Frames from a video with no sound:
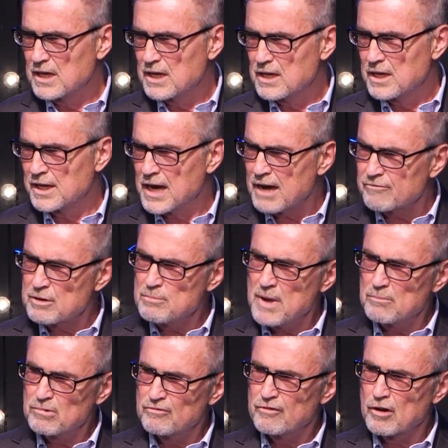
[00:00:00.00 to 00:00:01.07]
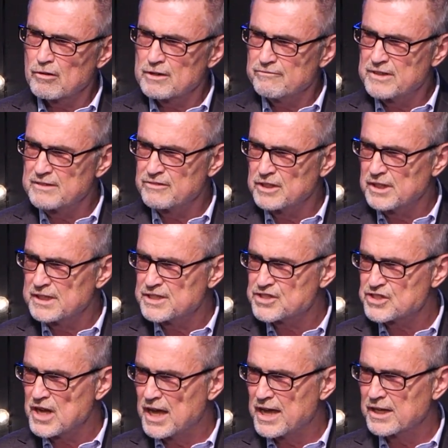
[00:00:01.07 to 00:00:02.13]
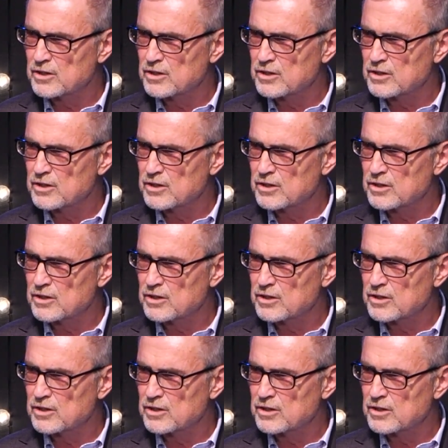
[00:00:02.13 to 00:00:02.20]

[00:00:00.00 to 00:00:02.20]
And I remember very vividly saying,